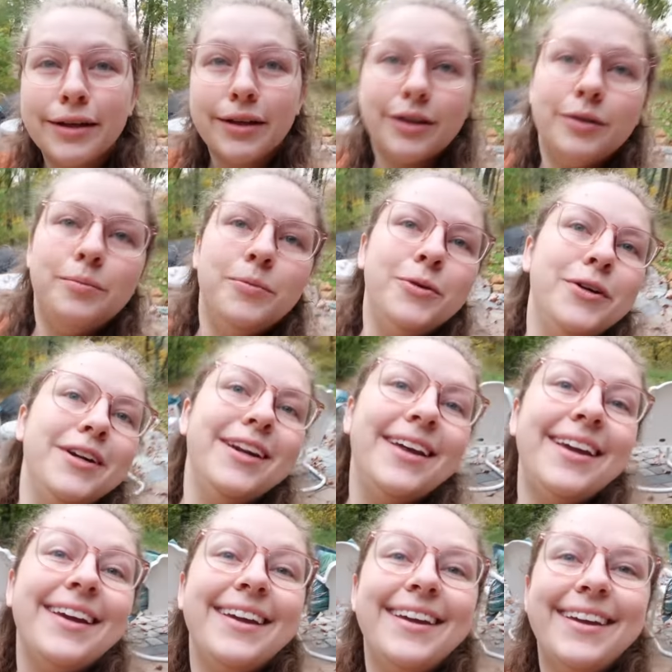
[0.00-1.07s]
Good
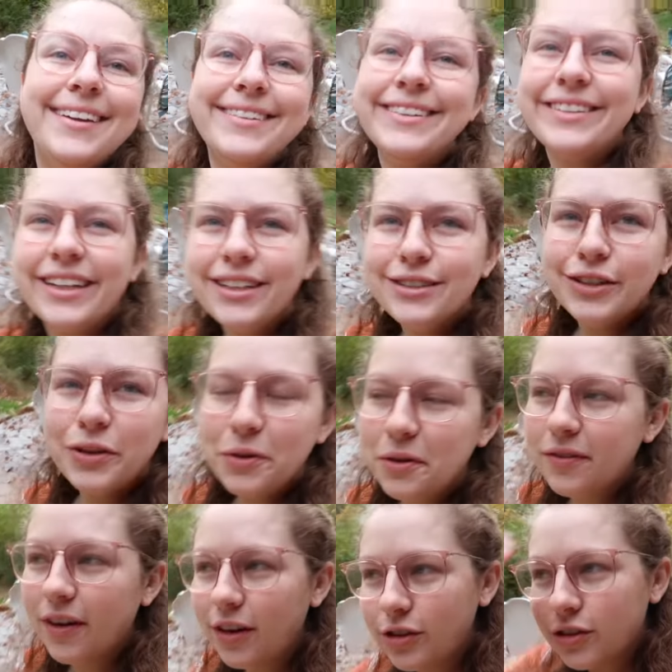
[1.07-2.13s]
morning, day two
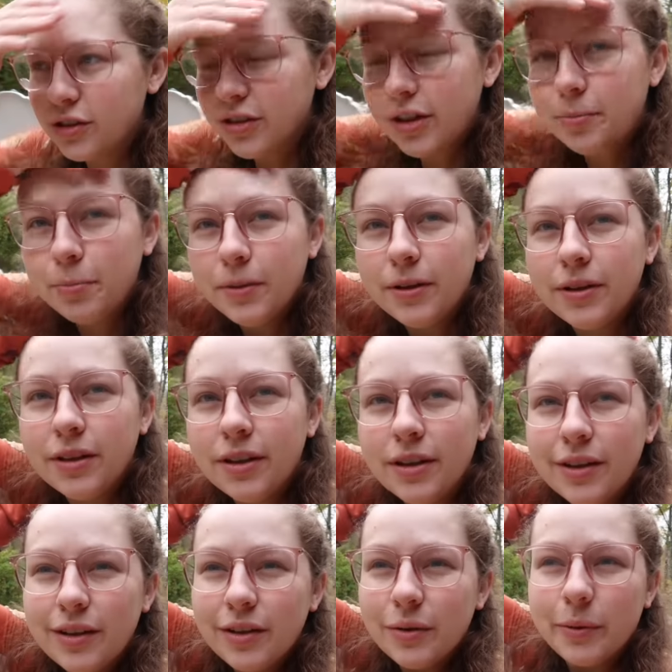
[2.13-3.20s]
of our trip.
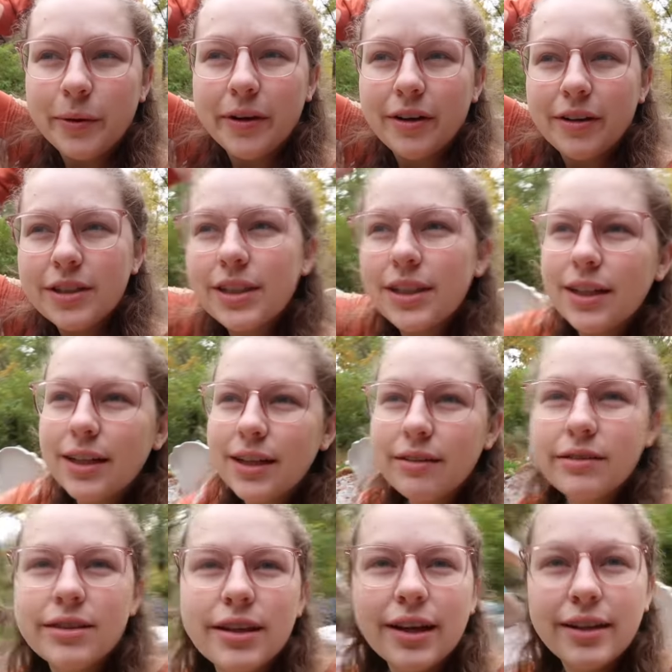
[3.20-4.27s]
We are sitting
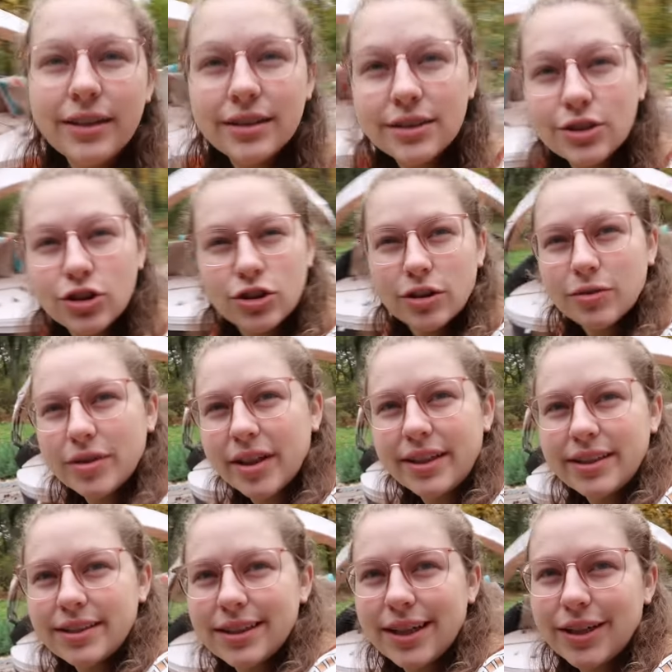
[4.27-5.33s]
outside because it's so
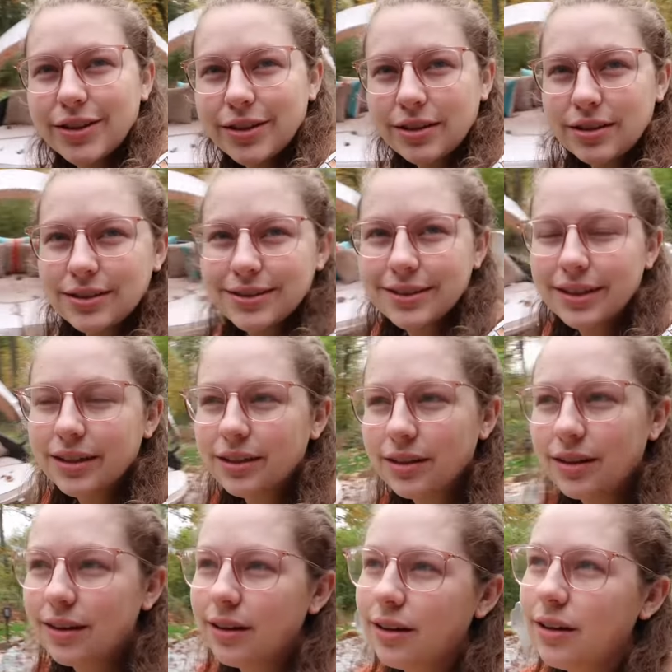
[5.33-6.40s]
nice out. It's like
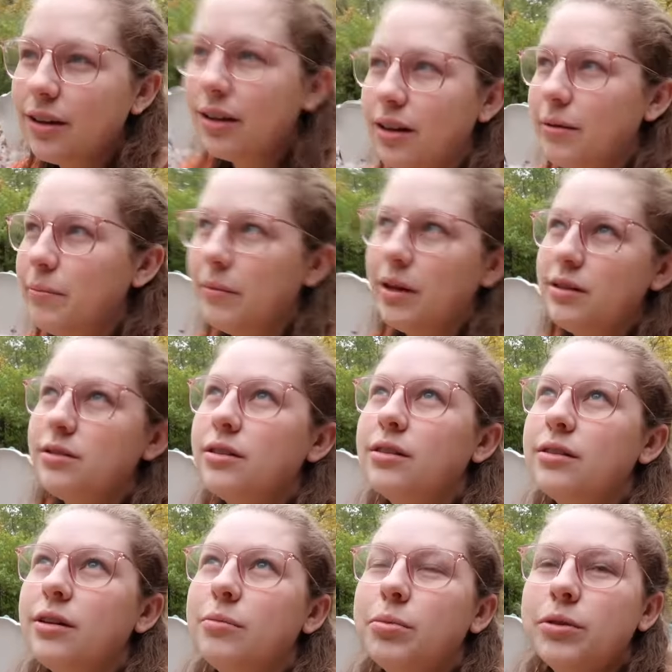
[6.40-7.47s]
an amazing
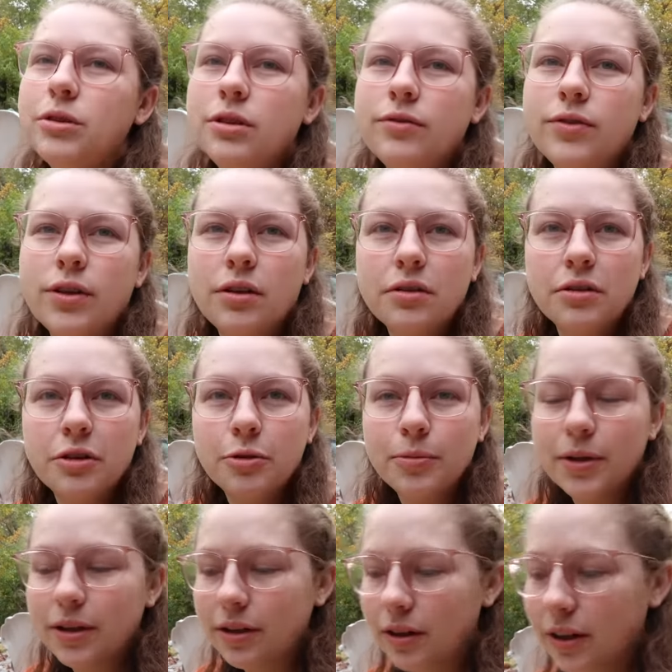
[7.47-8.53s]
temperature for
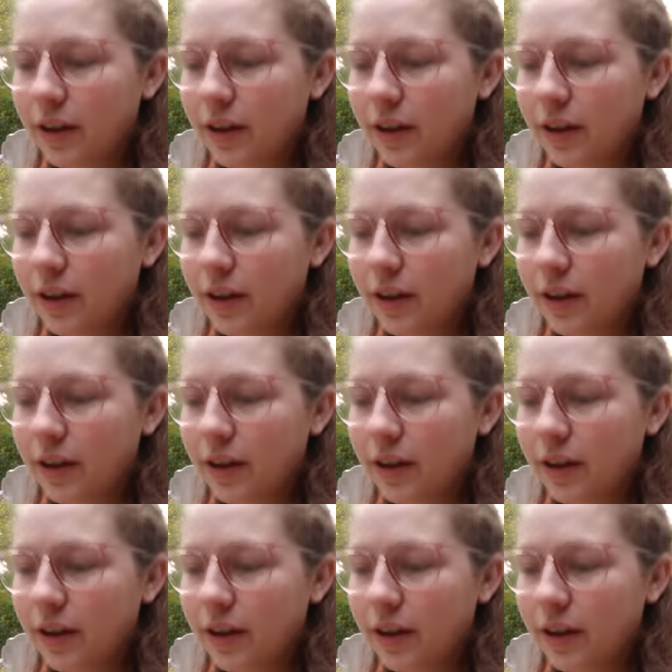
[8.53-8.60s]
October.